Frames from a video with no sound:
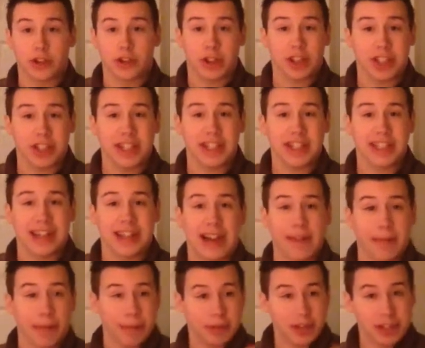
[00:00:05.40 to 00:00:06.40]
just in
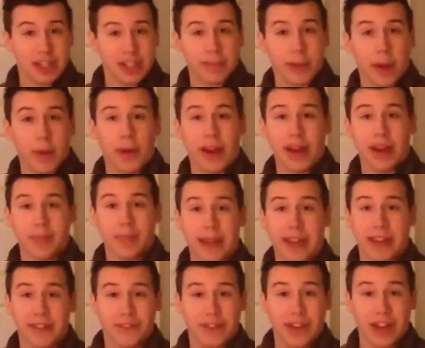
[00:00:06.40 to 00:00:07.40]
time. I'm just on my way to
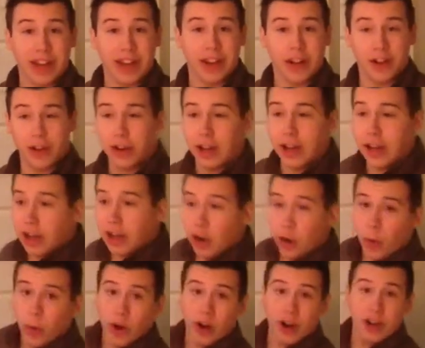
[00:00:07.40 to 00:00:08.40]
make a video.
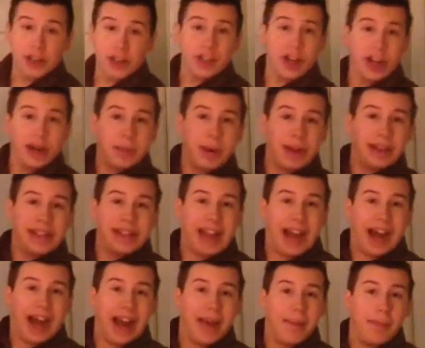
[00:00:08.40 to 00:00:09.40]
We're going to talk about the
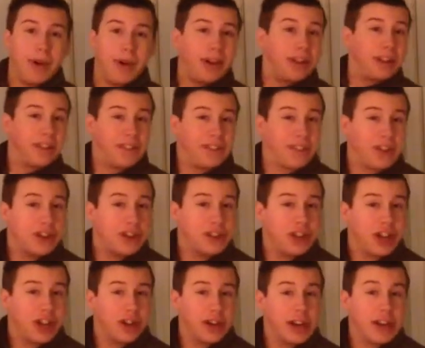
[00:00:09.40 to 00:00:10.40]
iBook, the first
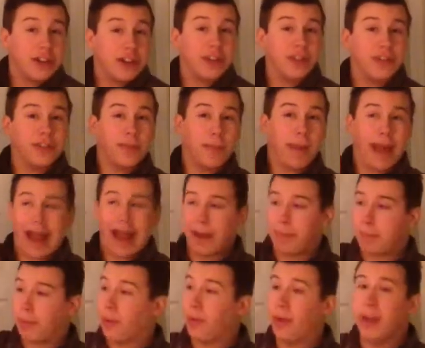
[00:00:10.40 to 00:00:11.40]
generation from
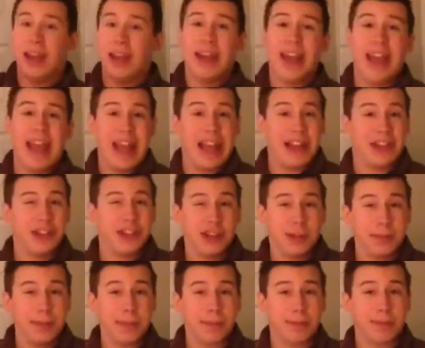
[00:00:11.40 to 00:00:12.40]
Apple. It
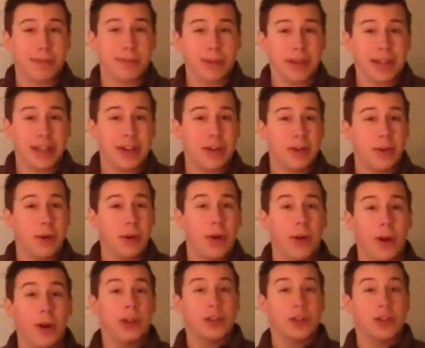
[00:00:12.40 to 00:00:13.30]
should be pretty cool,